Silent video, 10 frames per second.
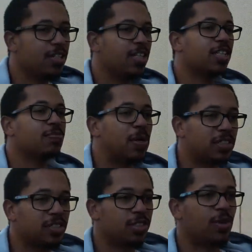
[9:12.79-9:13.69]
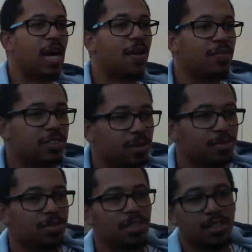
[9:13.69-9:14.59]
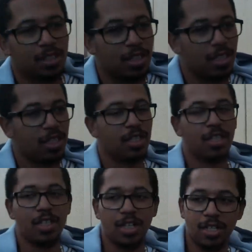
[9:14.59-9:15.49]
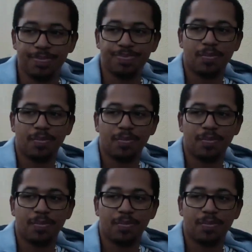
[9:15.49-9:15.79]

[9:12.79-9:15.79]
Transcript: and expect to thrive yeah. and, and, uh, and uh,